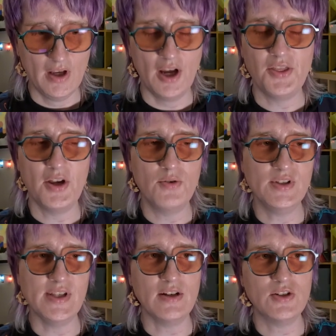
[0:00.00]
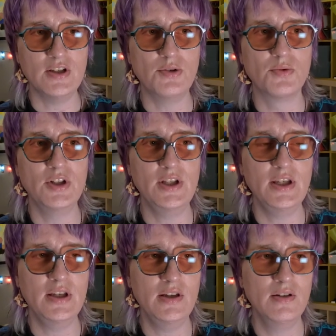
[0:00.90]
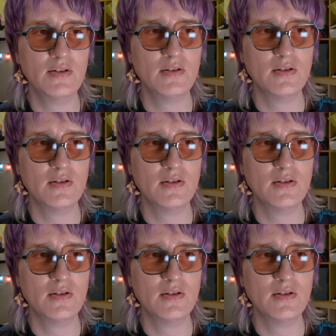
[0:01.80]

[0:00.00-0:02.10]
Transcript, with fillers: I thought it was actually really,